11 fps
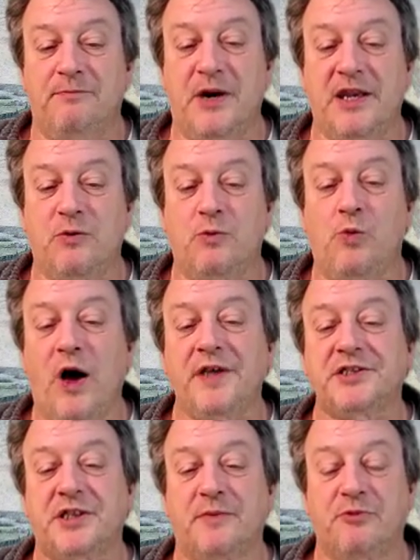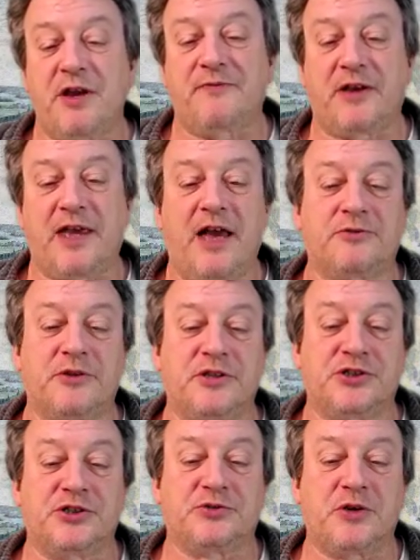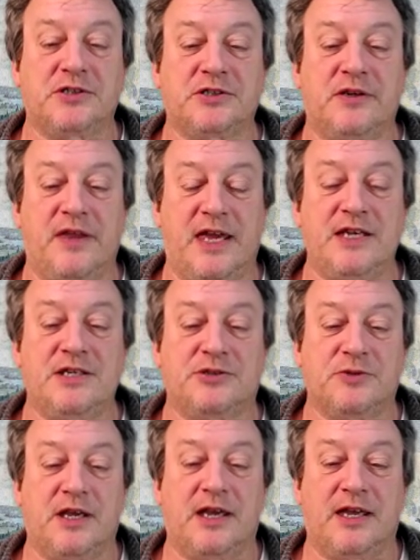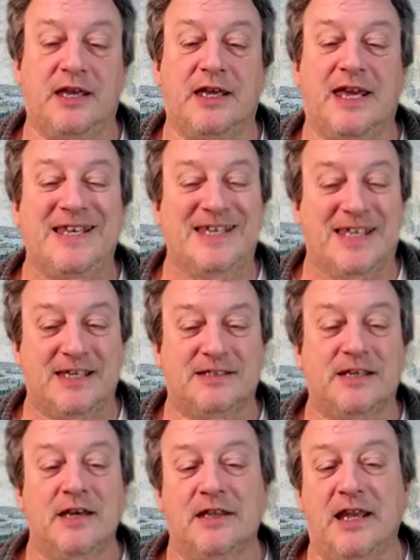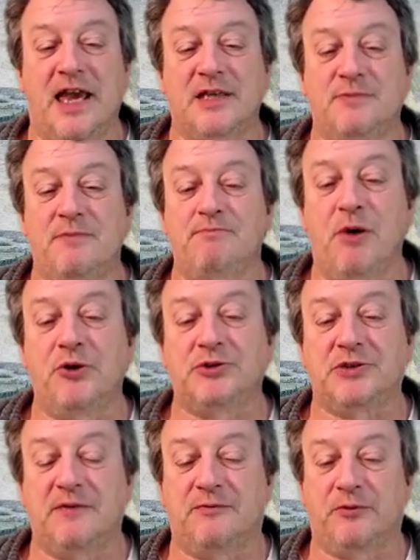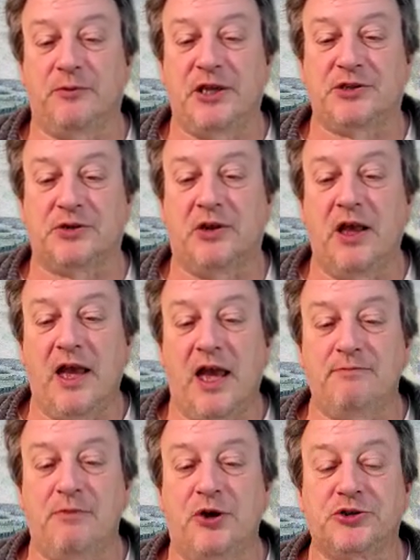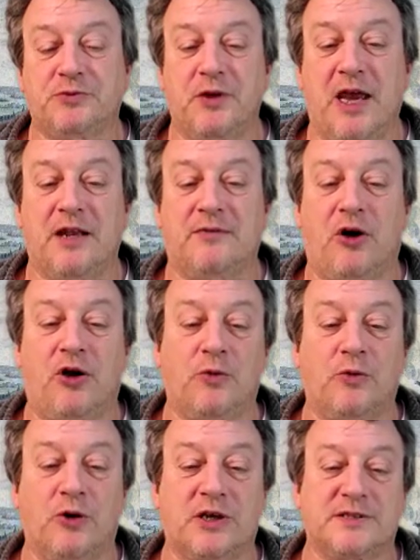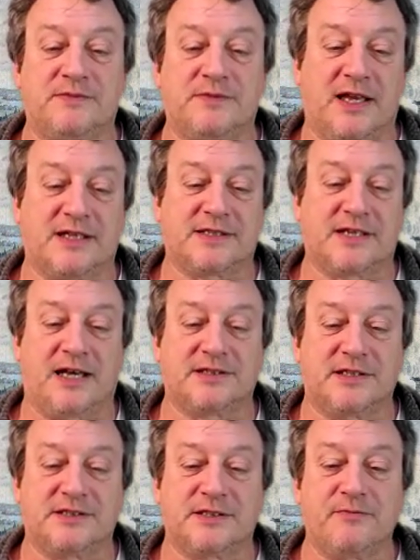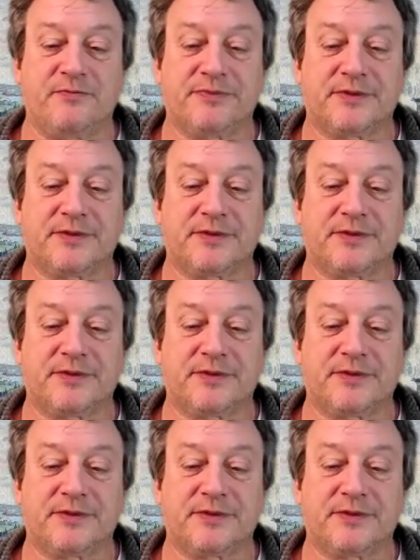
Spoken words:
But it was the brief account of the destruction of the Indies that has been most influential and most read of all the works of de las Casas.